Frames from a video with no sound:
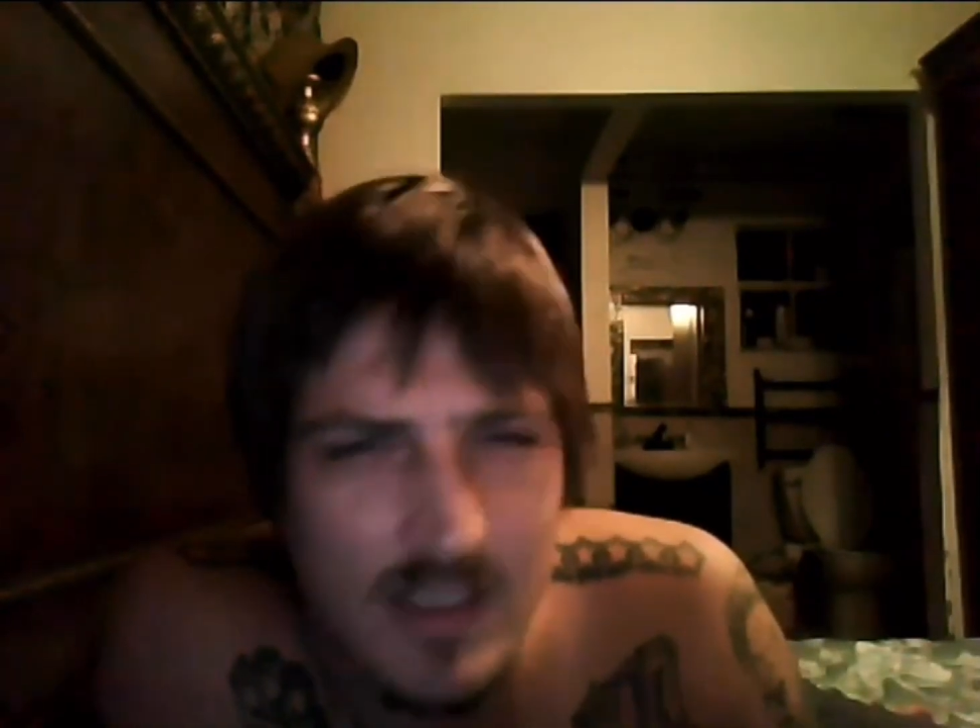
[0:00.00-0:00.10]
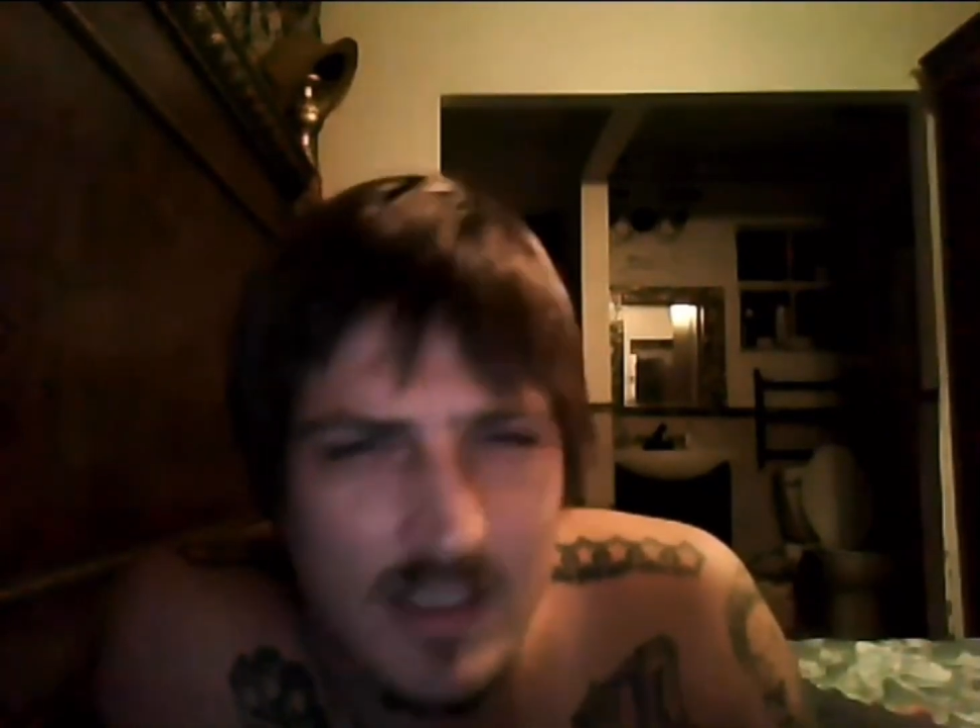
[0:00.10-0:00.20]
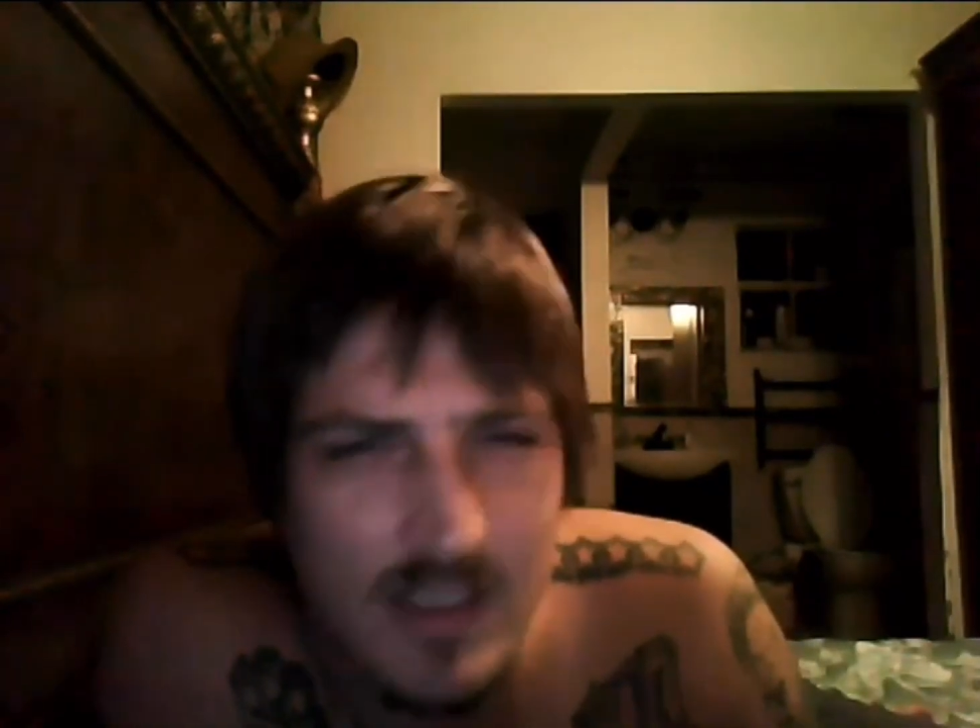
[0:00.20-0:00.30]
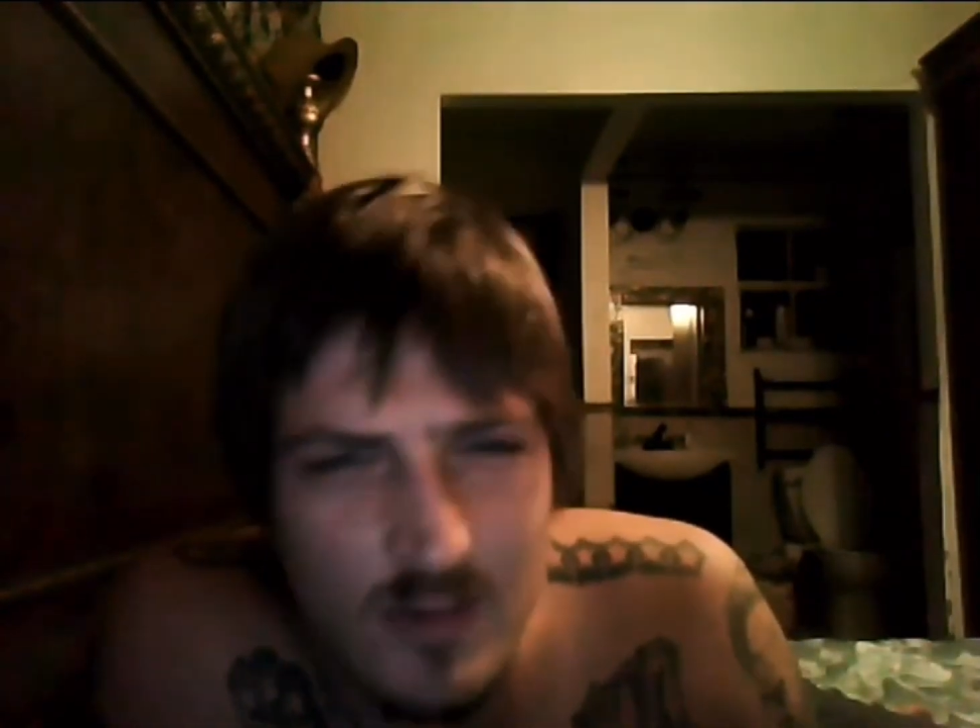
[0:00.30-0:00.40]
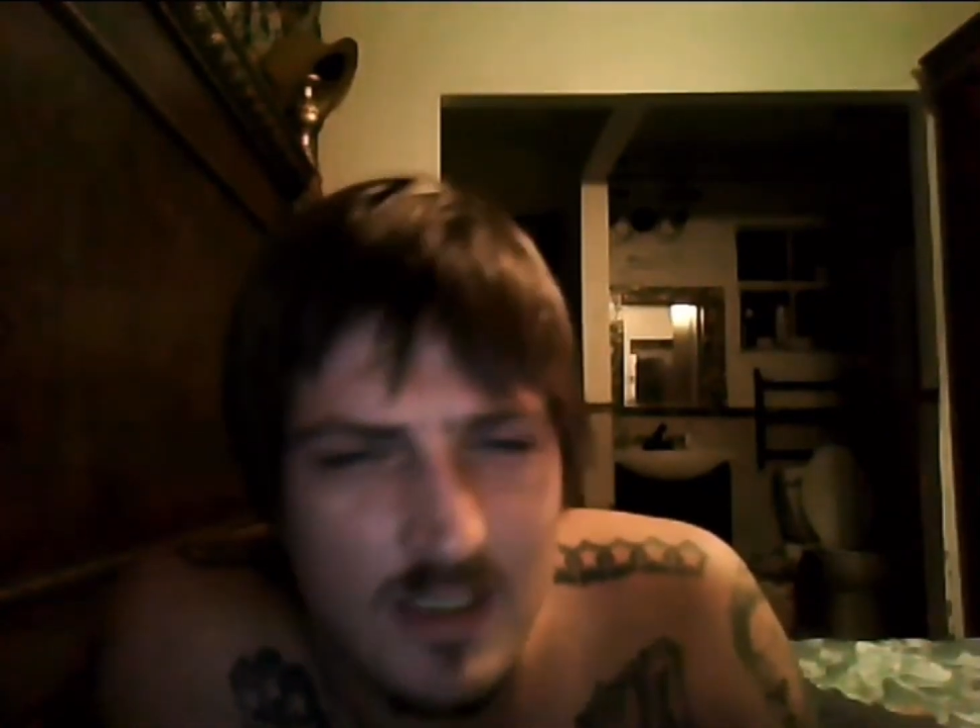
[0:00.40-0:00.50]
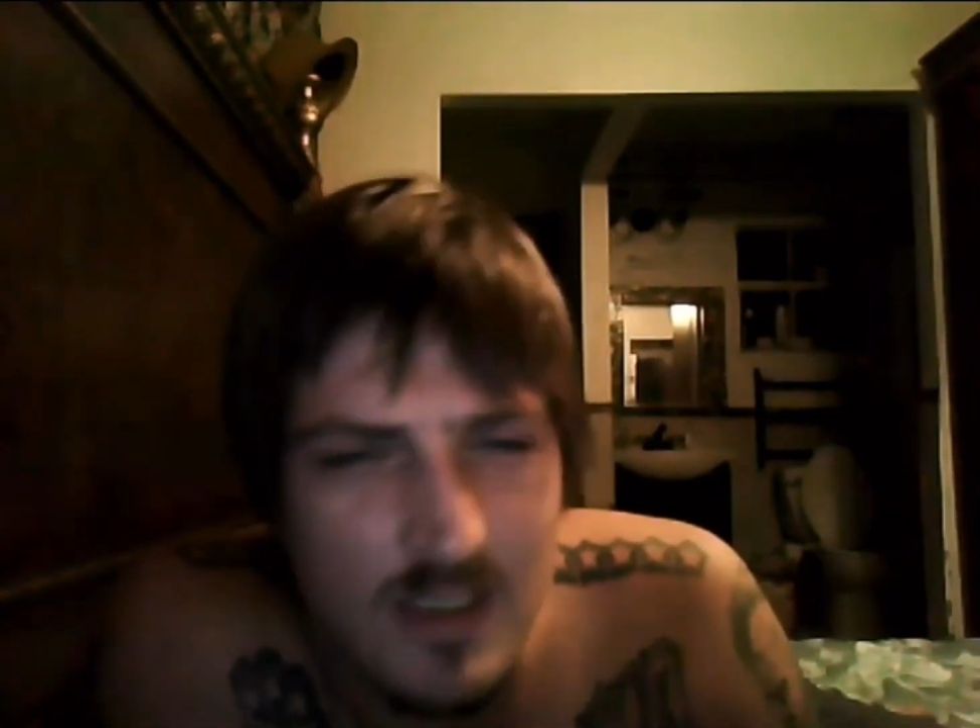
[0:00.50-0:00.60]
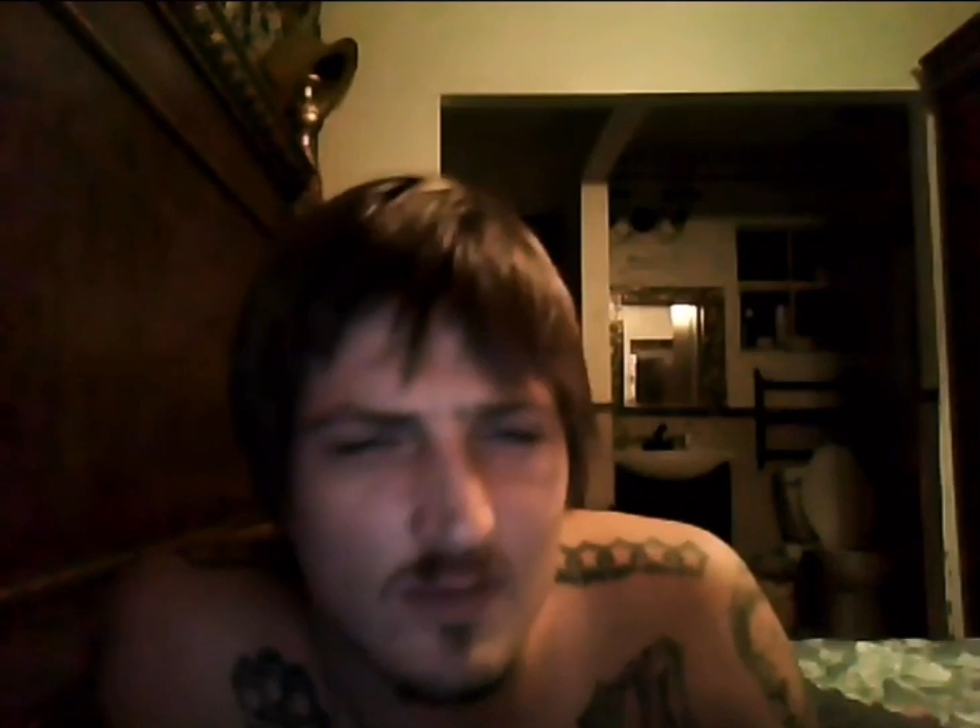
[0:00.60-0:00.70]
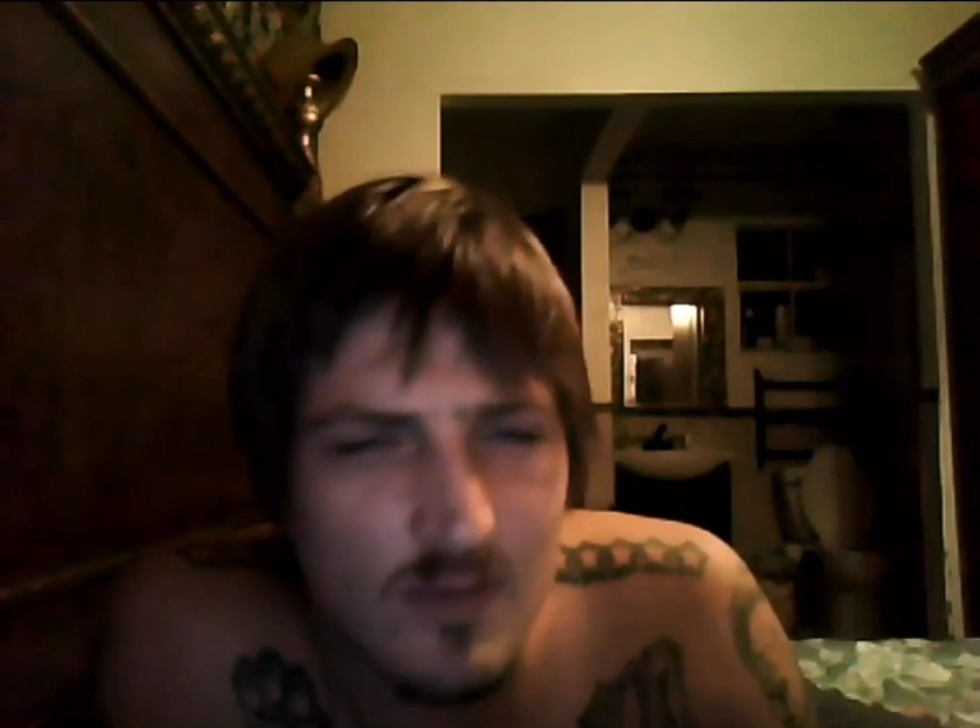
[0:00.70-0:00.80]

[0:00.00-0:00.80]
dealing with it a little